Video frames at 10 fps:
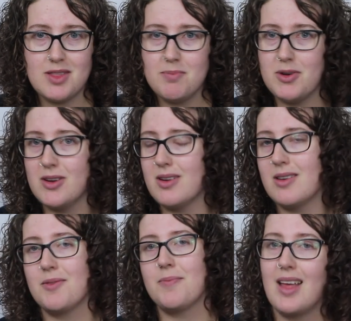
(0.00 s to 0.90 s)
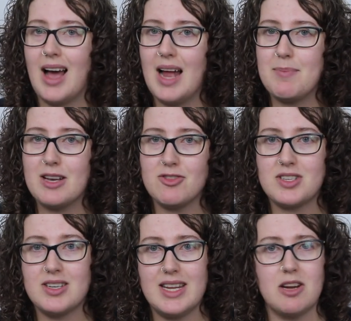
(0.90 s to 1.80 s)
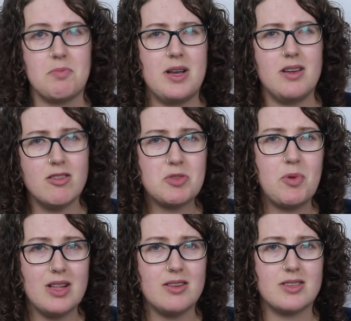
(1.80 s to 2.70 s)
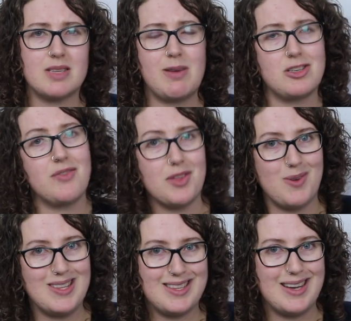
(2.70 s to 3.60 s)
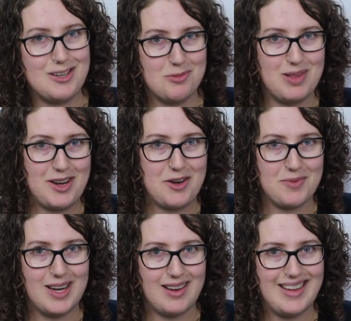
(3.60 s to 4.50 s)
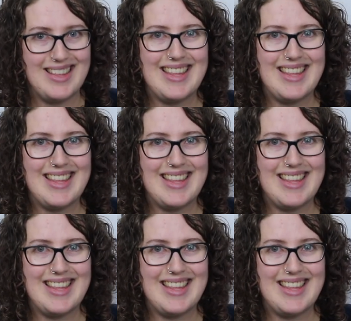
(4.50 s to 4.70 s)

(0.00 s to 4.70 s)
with the book? I'd be interested to hear, but no spoilers, especially for the ones that I do plan on reading.